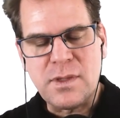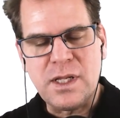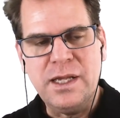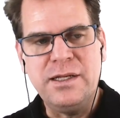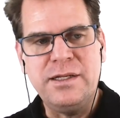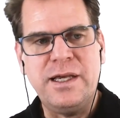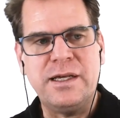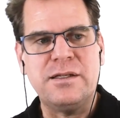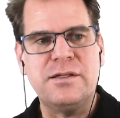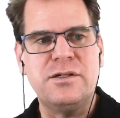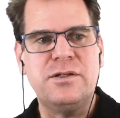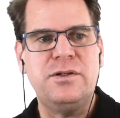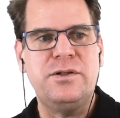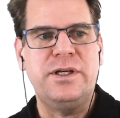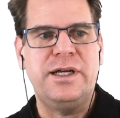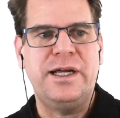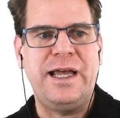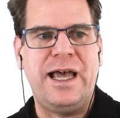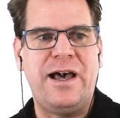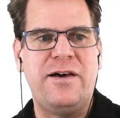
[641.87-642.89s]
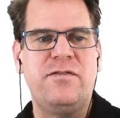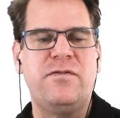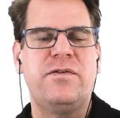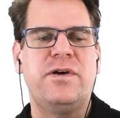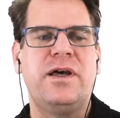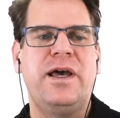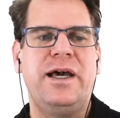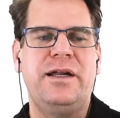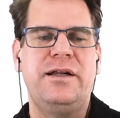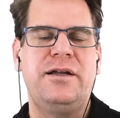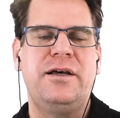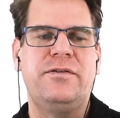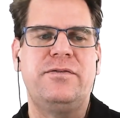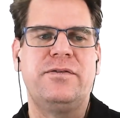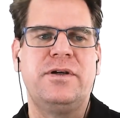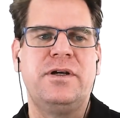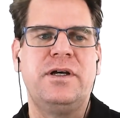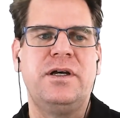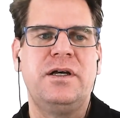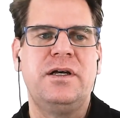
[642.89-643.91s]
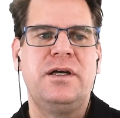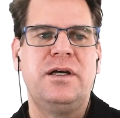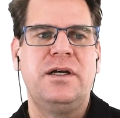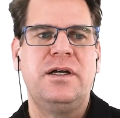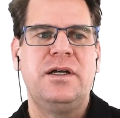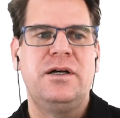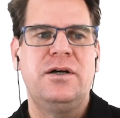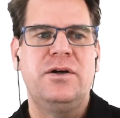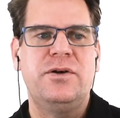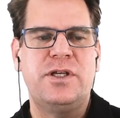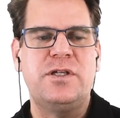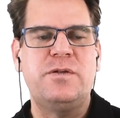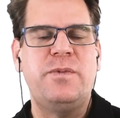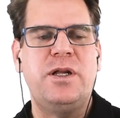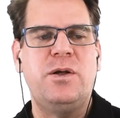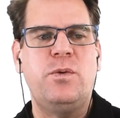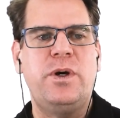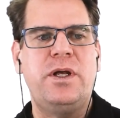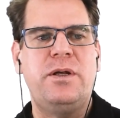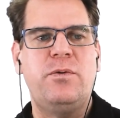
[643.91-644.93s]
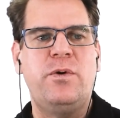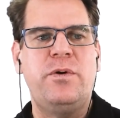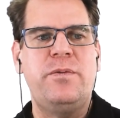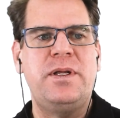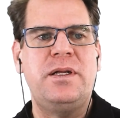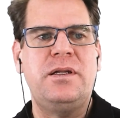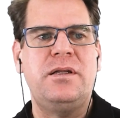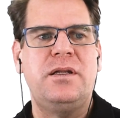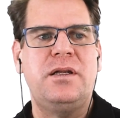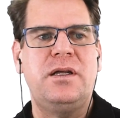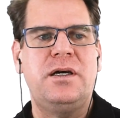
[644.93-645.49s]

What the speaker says: and technical, that I have had enough or this many women.